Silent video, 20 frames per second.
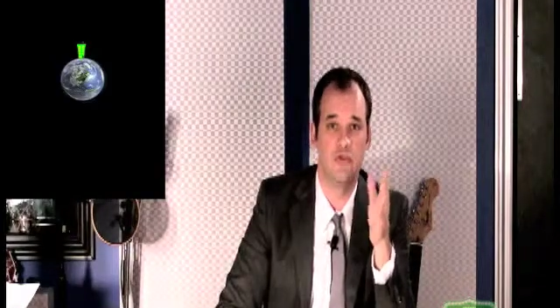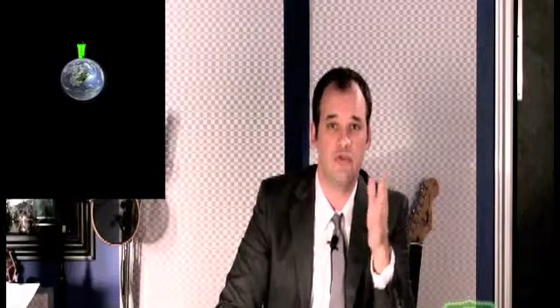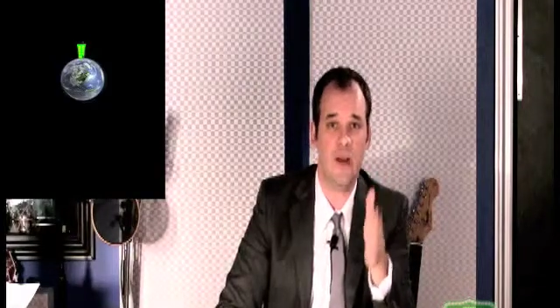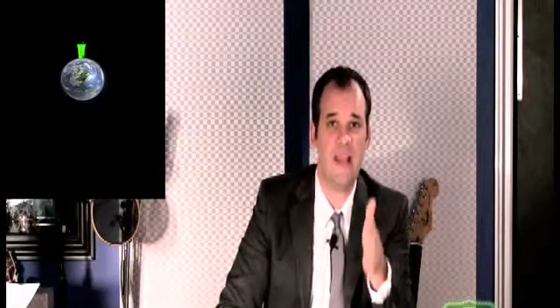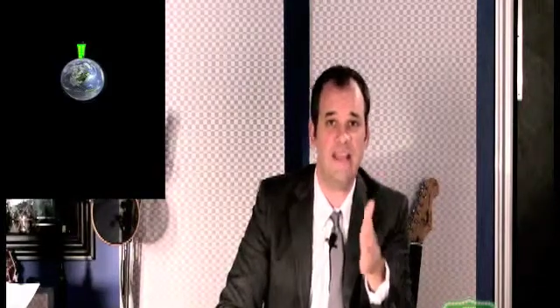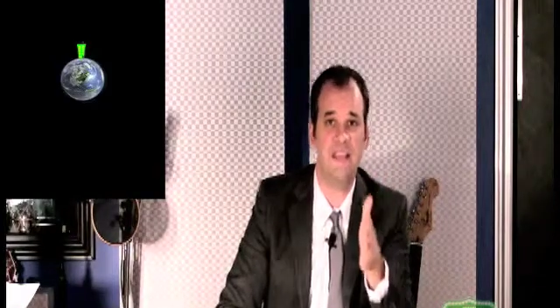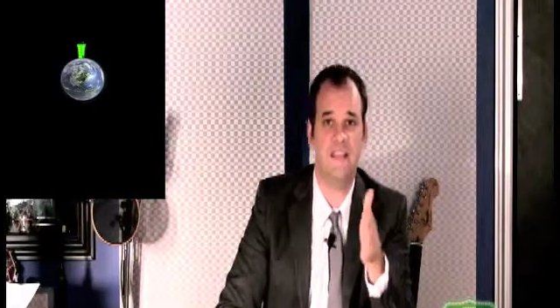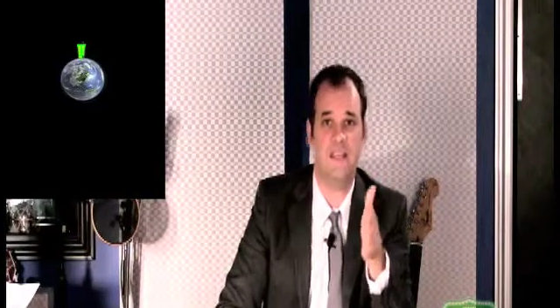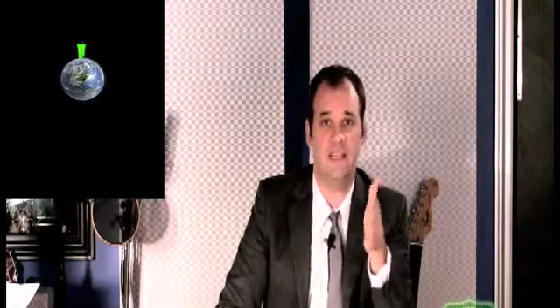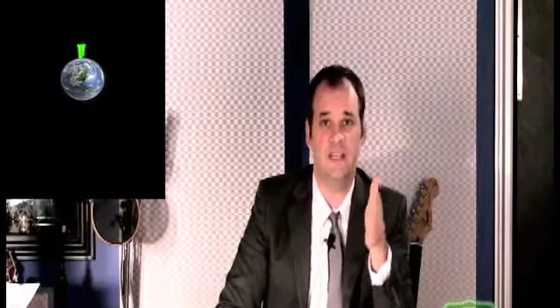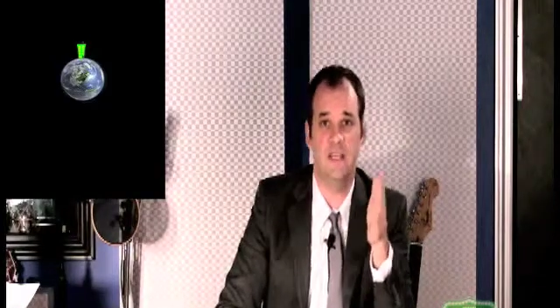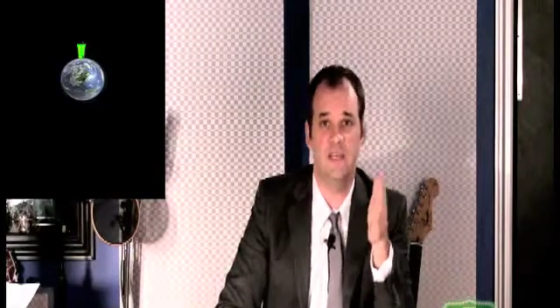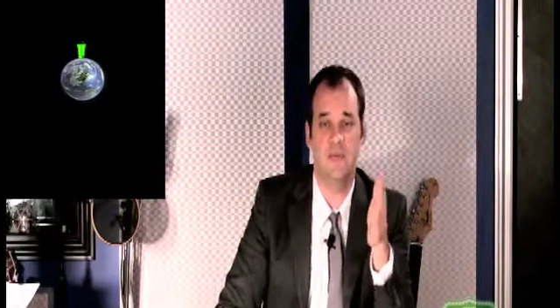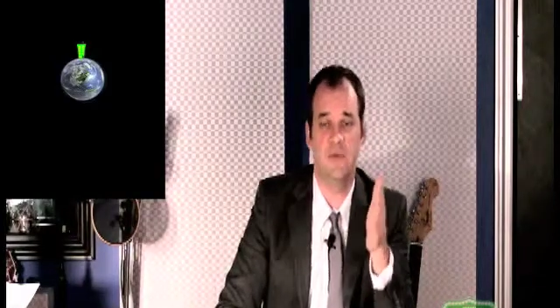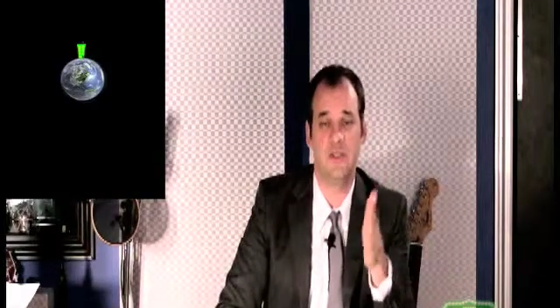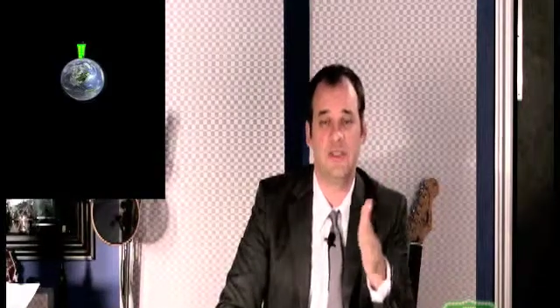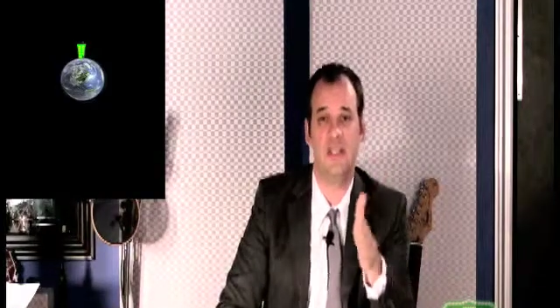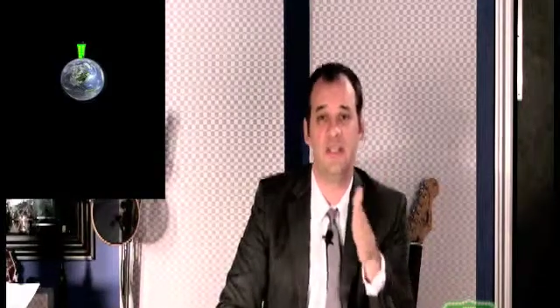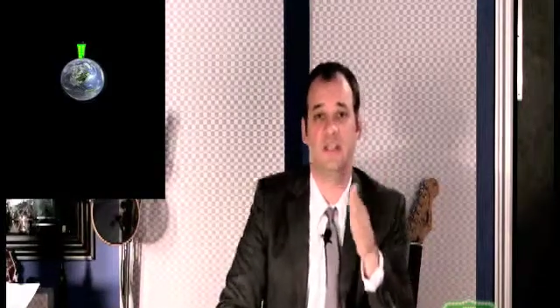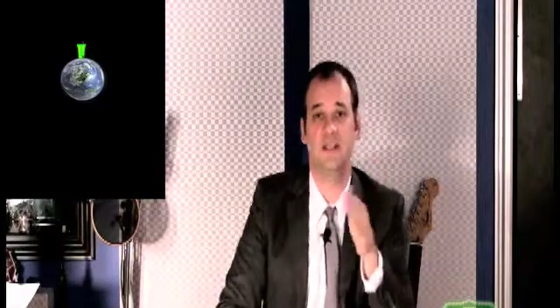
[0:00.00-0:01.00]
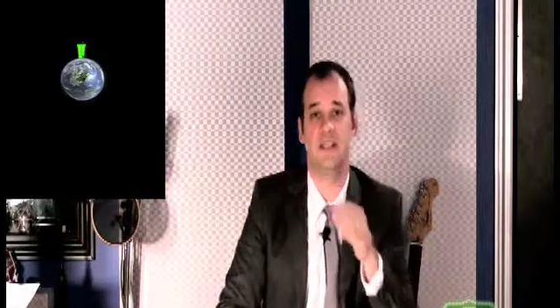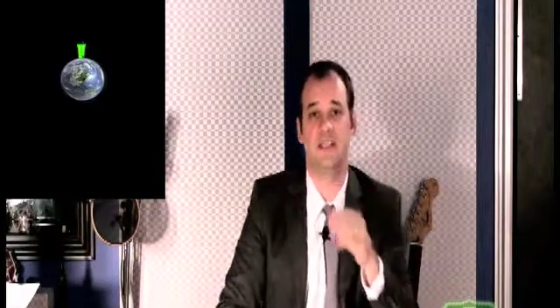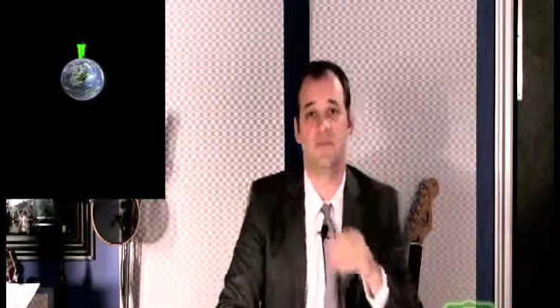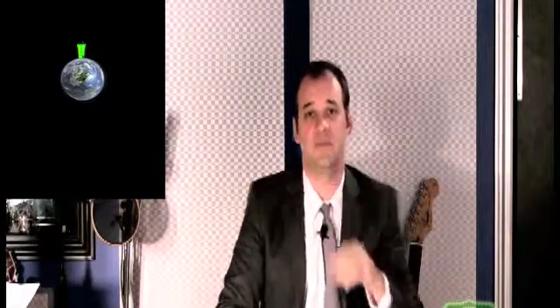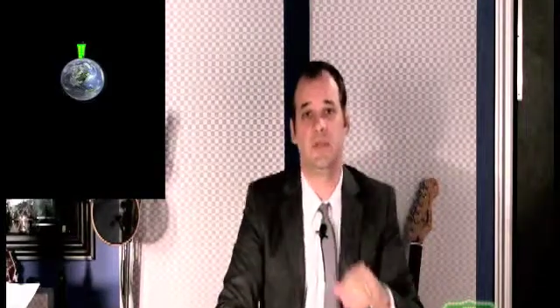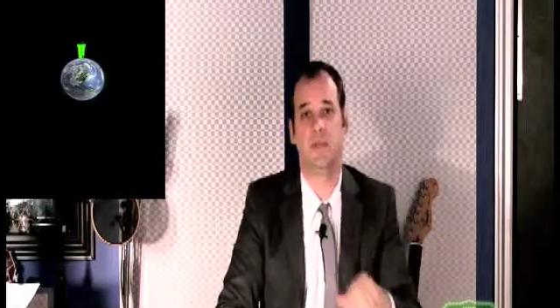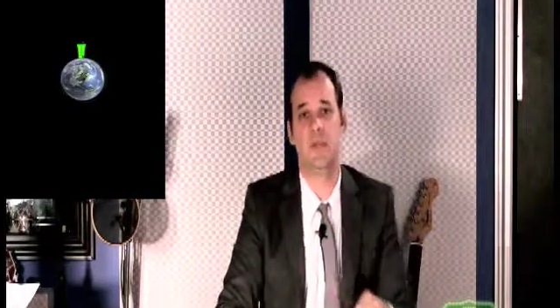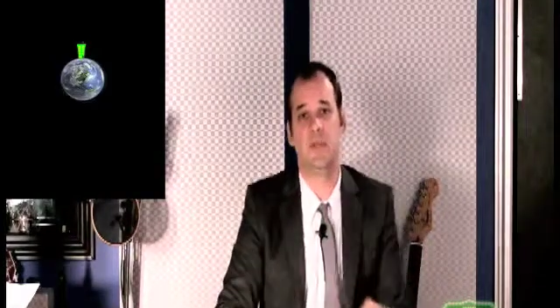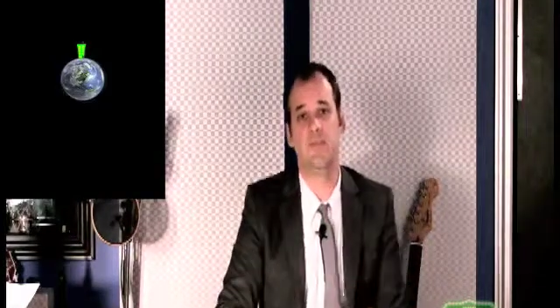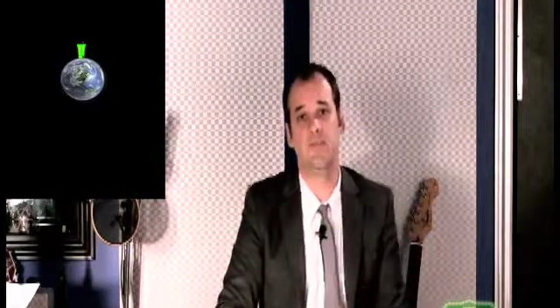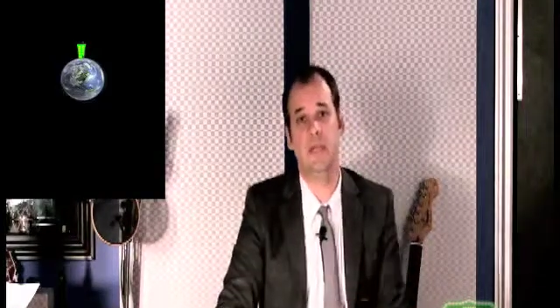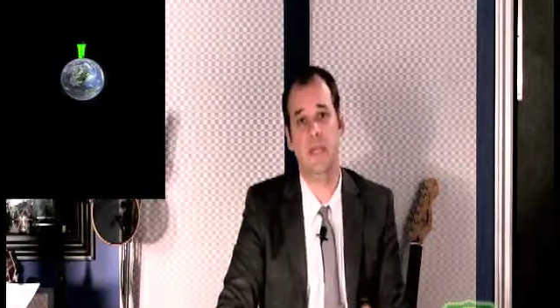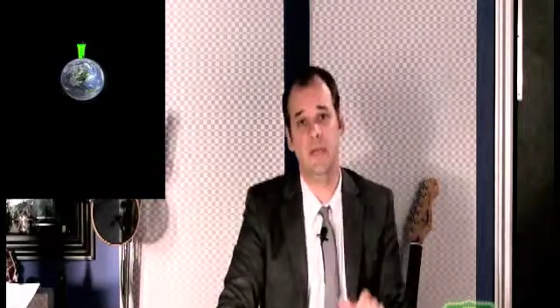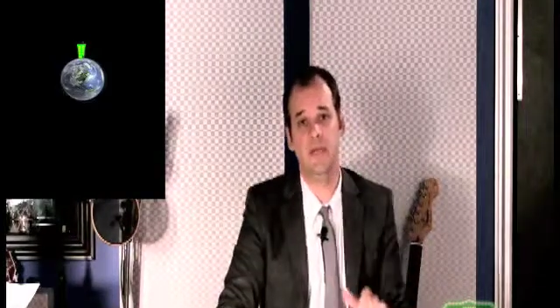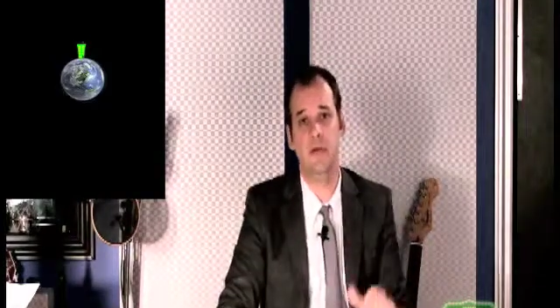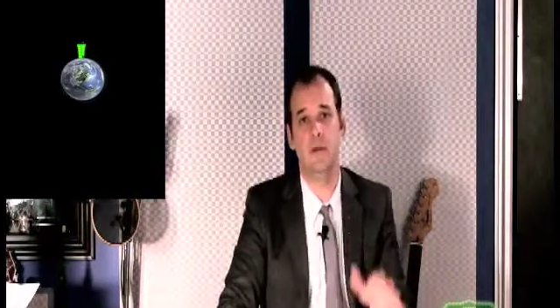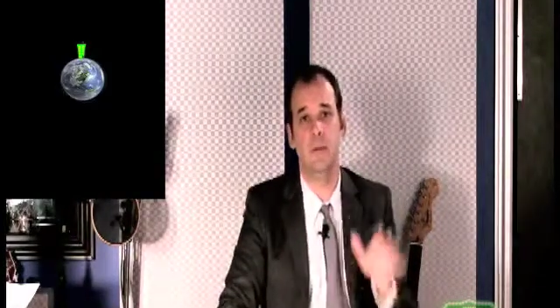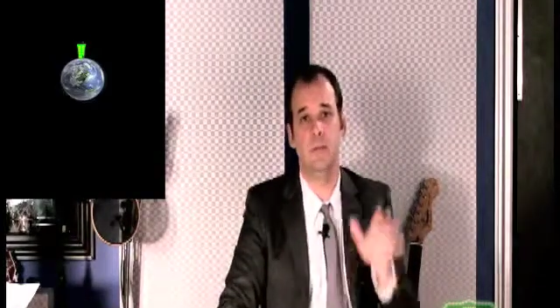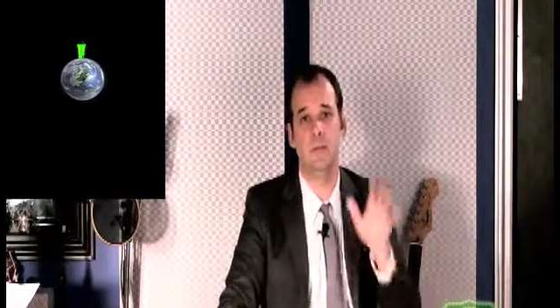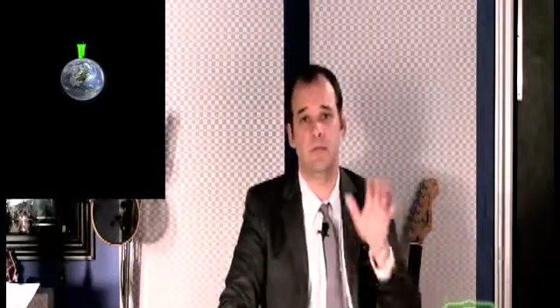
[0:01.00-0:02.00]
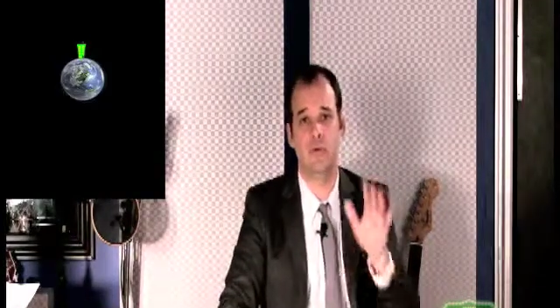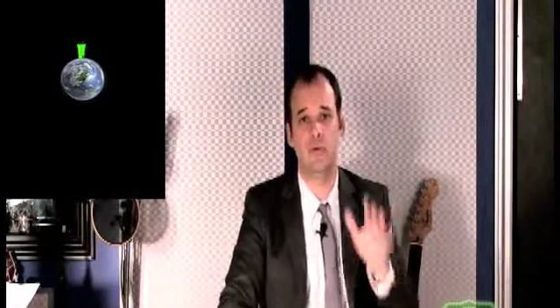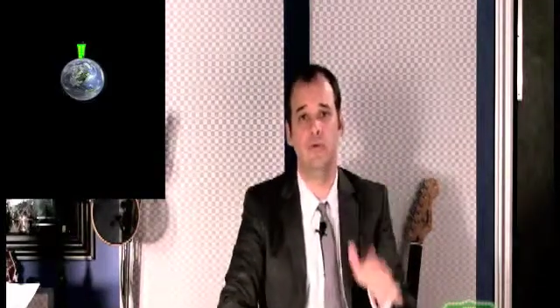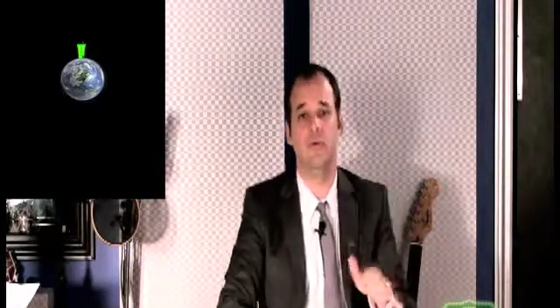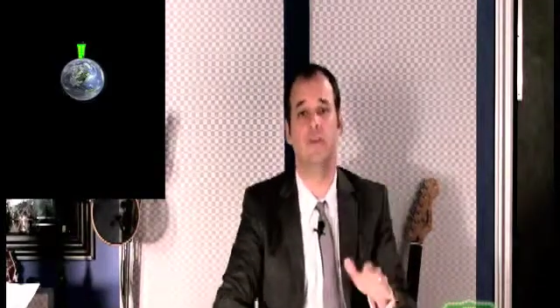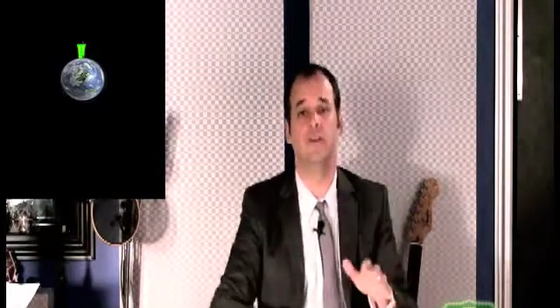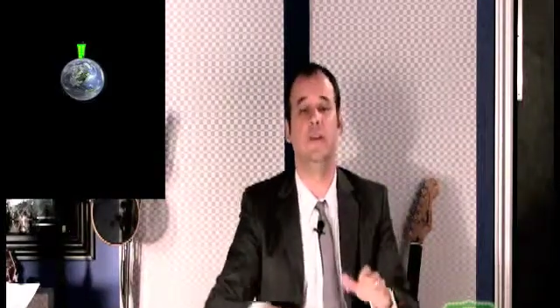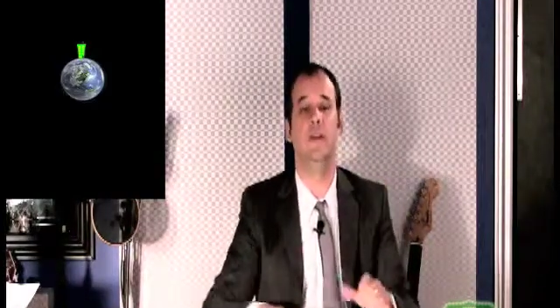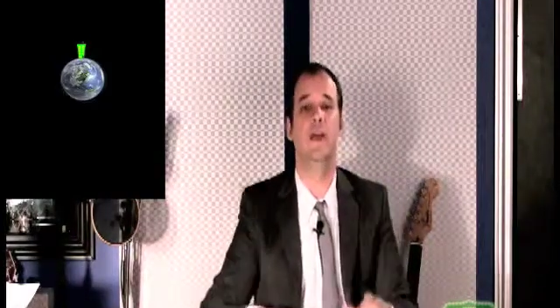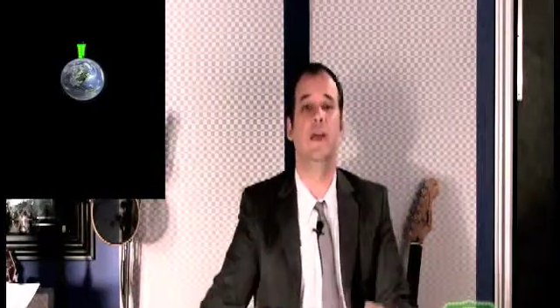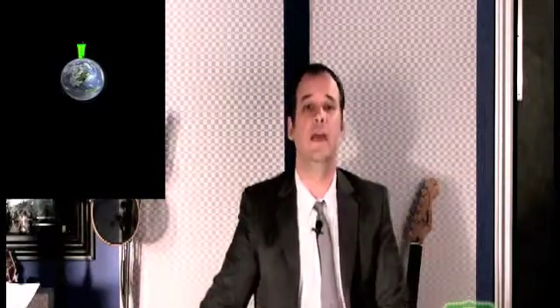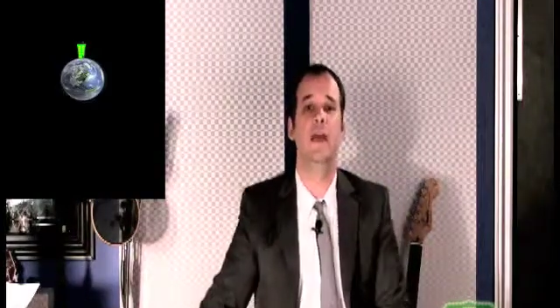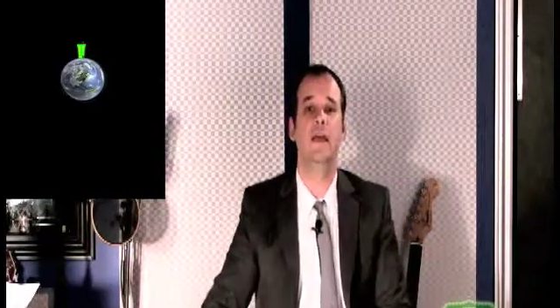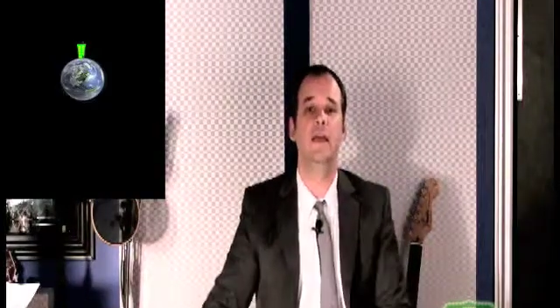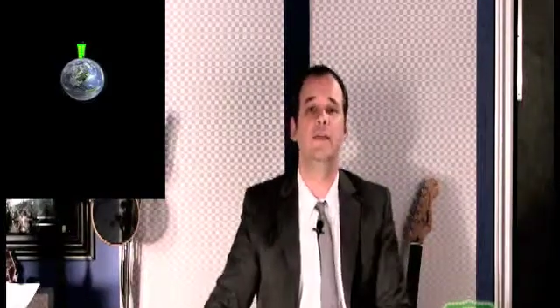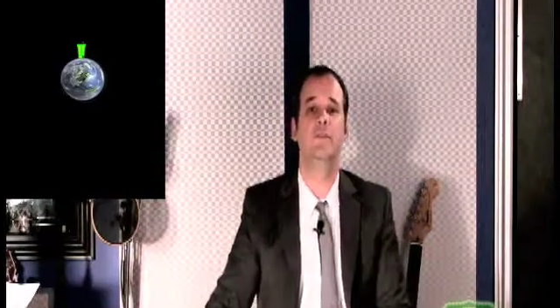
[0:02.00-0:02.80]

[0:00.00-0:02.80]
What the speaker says: crazy and ridiculous, but they've been proven.